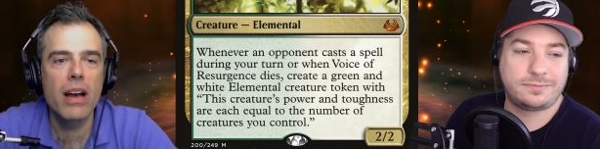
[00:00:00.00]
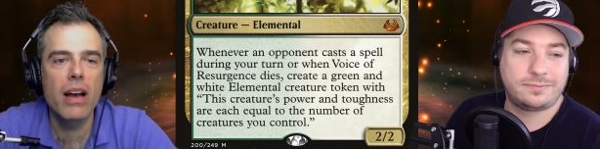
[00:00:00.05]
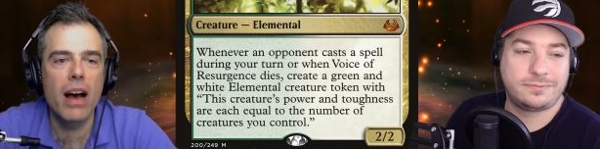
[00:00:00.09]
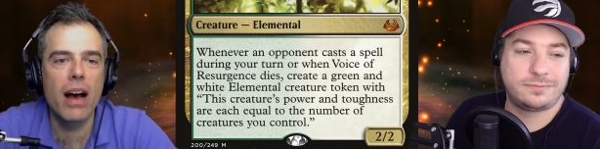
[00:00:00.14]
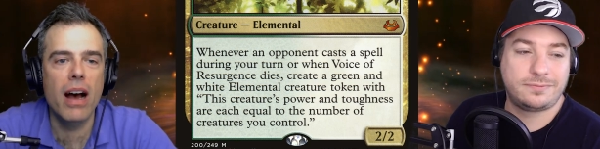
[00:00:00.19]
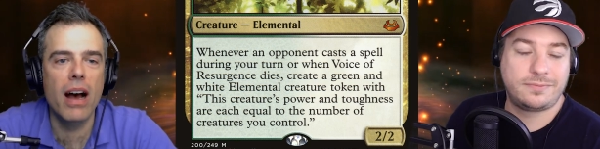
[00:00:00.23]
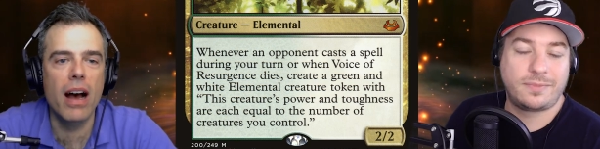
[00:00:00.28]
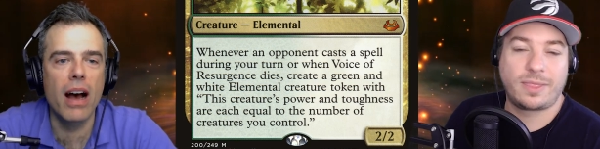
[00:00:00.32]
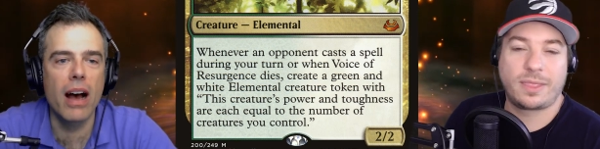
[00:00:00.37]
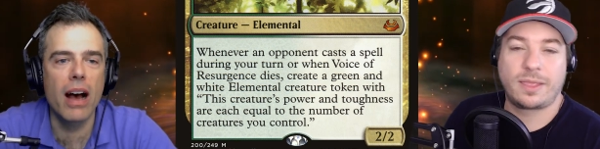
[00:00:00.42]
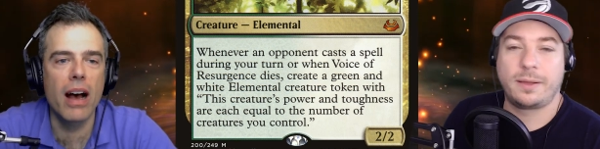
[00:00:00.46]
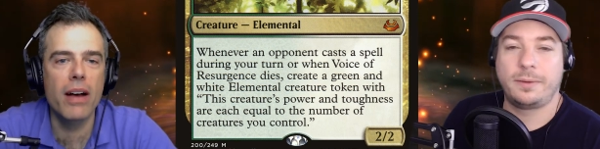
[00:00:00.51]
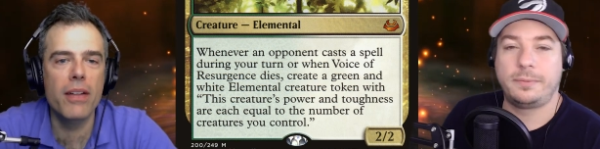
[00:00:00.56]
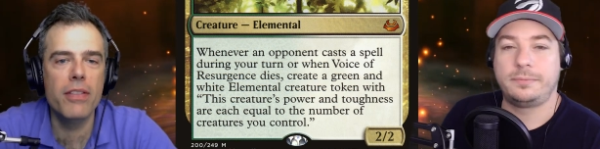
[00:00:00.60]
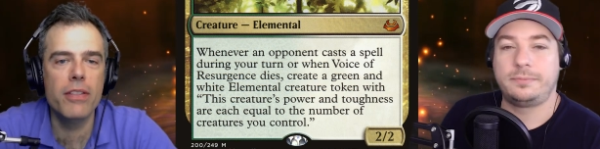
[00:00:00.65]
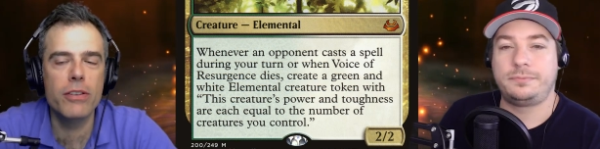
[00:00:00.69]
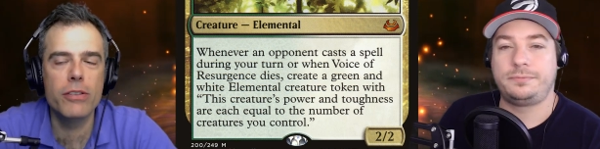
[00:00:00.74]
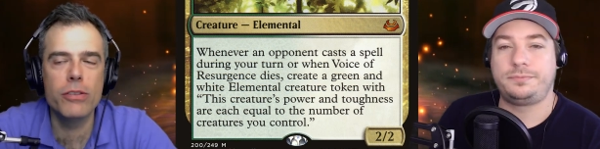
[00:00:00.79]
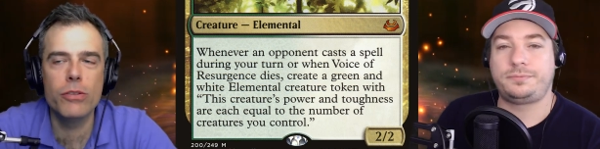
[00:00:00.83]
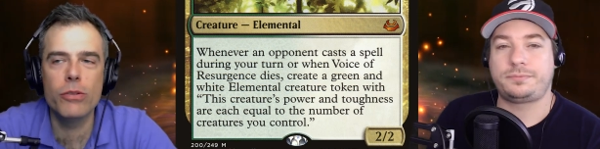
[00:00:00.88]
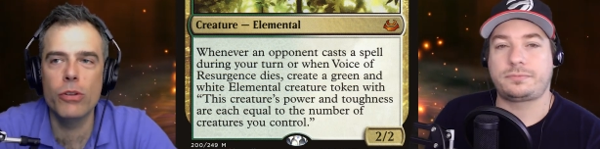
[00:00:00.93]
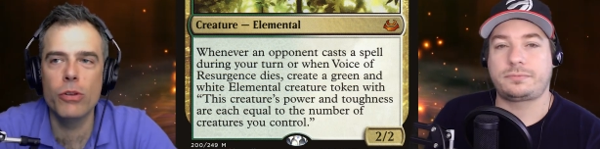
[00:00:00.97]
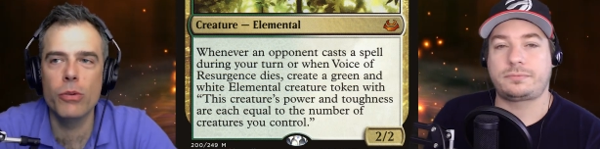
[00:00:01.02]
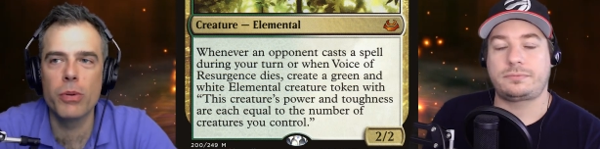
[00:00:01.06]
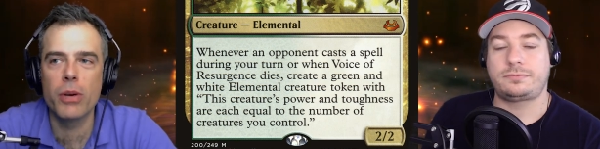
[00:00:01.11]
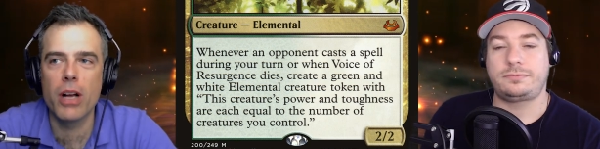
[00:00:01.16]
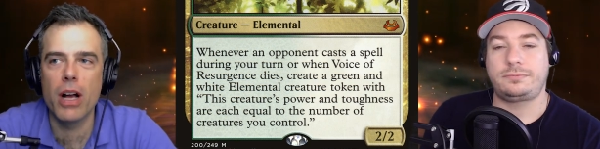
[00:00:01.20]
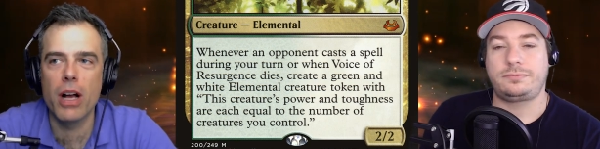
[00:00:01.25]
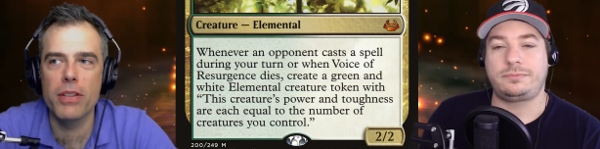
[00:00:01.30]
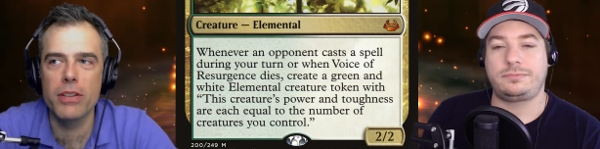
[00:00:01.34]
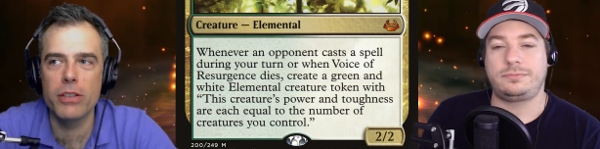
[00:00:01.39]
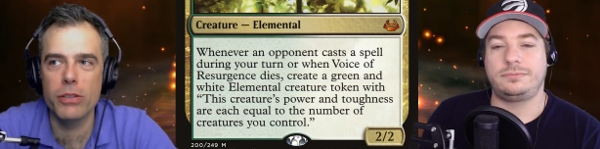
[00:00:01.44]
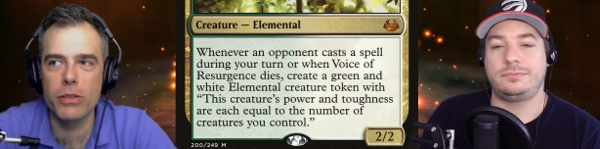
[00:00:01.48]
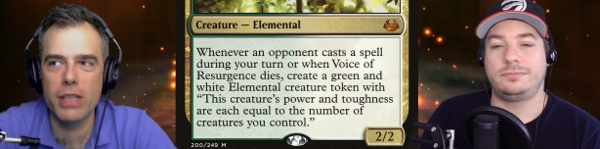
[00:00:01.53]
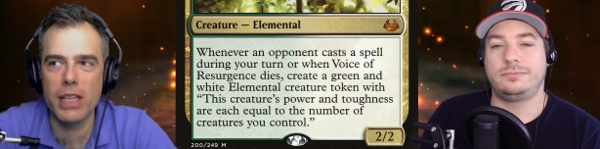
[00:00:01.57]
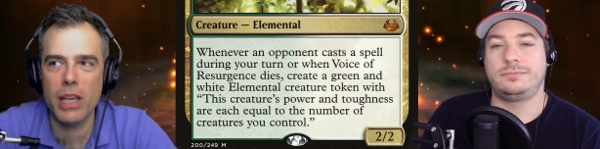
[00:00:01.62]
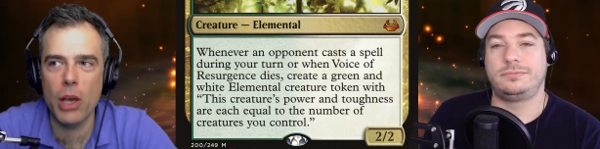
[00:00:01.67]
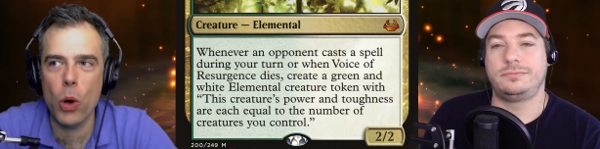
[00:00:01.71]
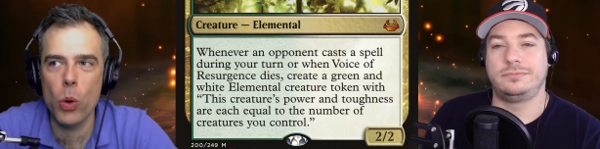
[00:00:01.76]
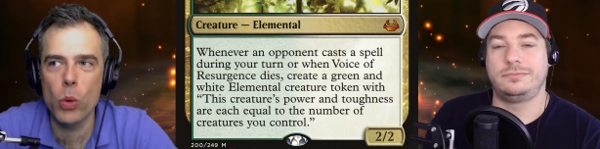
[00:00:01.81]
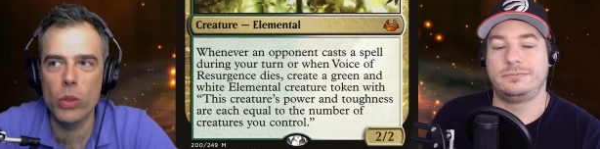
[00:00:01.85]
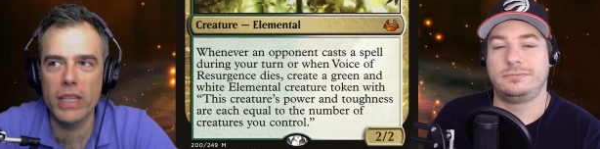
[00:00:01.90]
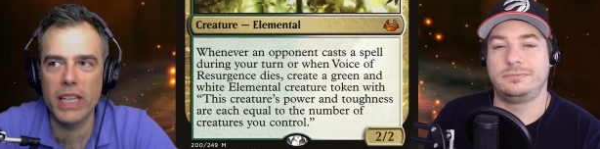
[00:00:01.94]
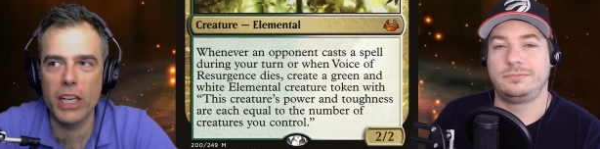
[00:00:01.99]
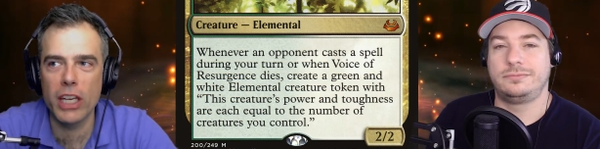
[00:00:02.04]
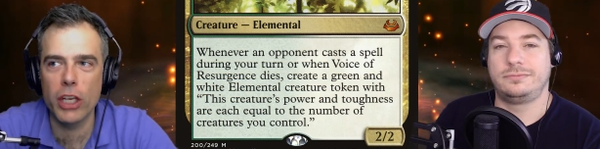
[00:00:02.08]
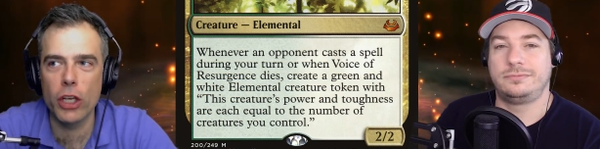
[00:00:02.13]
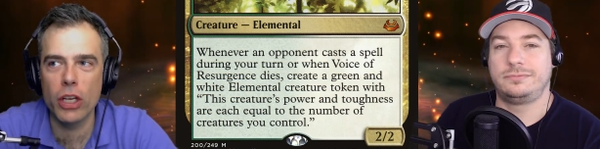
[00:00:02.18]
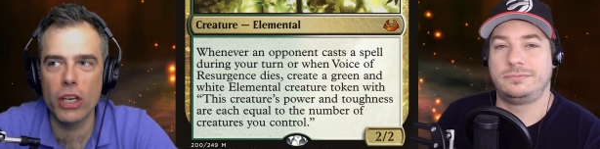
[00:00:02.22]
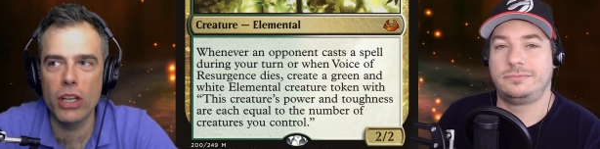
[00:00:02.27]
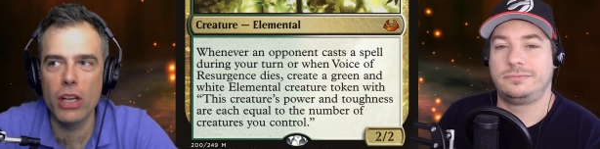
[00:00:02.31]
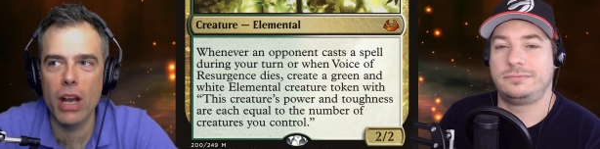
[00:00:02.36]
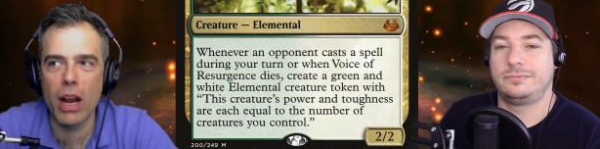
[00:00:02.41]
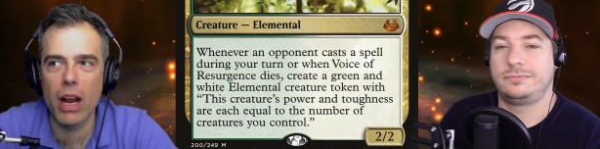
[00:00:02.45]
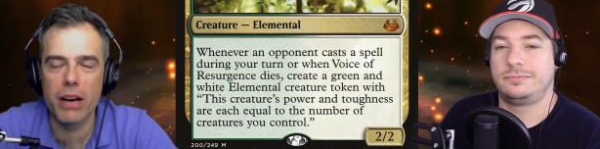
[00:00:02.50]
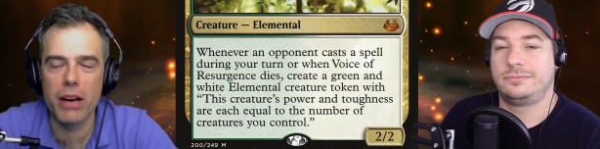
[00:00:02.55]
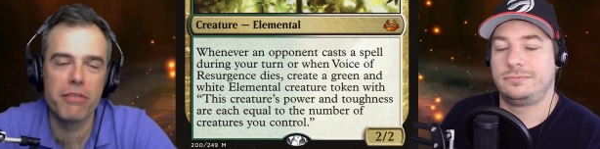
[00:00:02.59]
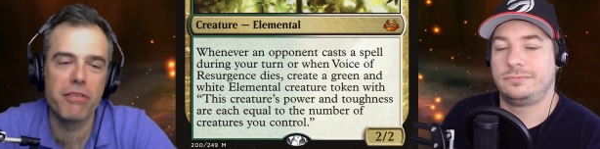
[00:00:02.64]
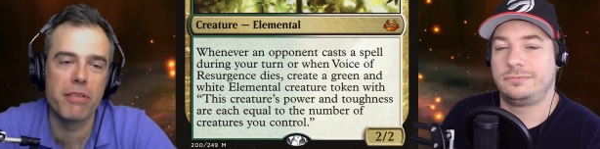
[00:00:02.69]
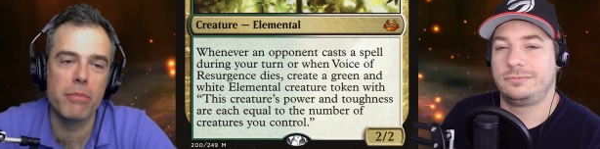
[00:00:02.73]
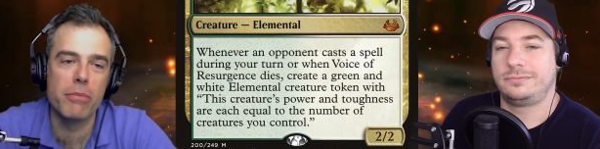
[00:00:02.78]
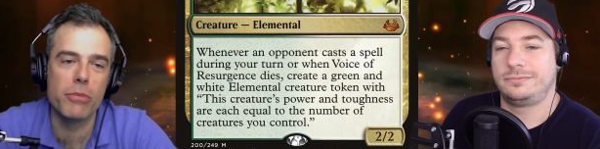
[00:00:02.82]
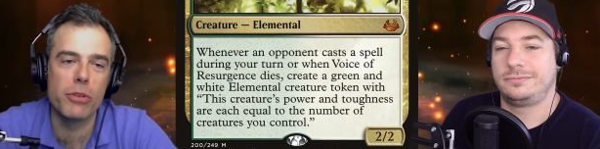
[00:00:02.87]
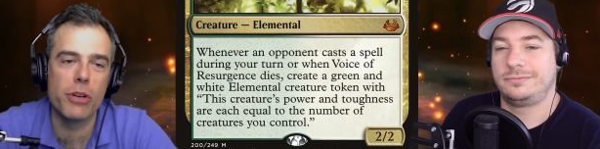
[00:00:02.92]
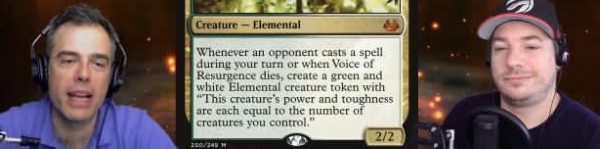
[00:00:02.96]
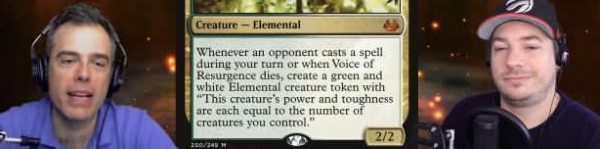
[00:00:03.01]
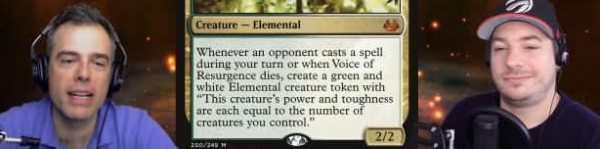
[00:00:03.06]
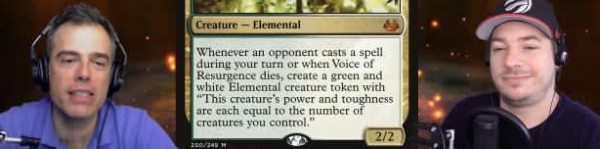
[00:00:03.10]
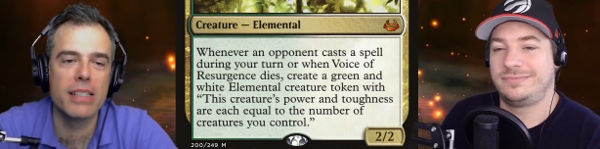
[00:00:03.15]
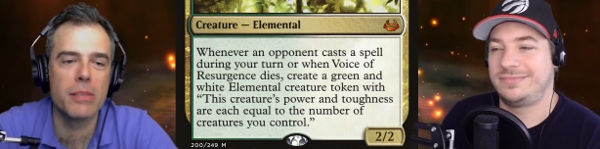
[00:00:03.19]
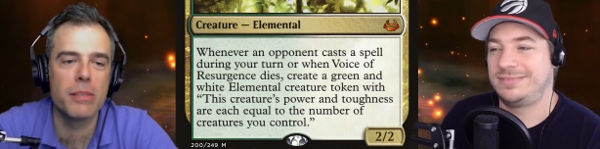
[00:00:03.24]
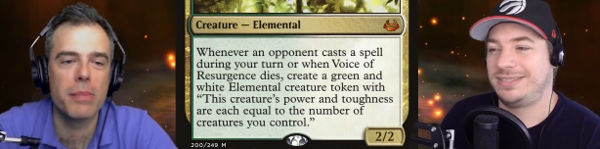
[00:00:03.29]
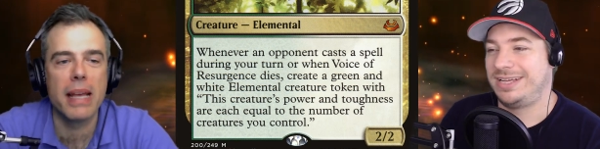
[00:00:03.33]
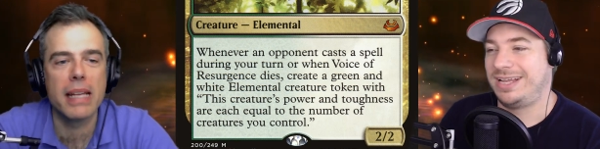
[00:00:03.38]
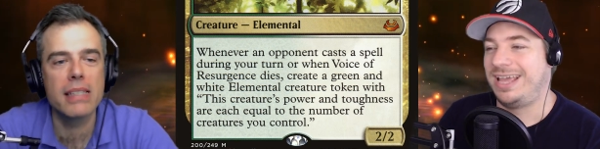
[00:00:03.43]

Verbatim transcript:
Speaker 1: Uh, this you'll recall this is the only good card from Dragon's Maze.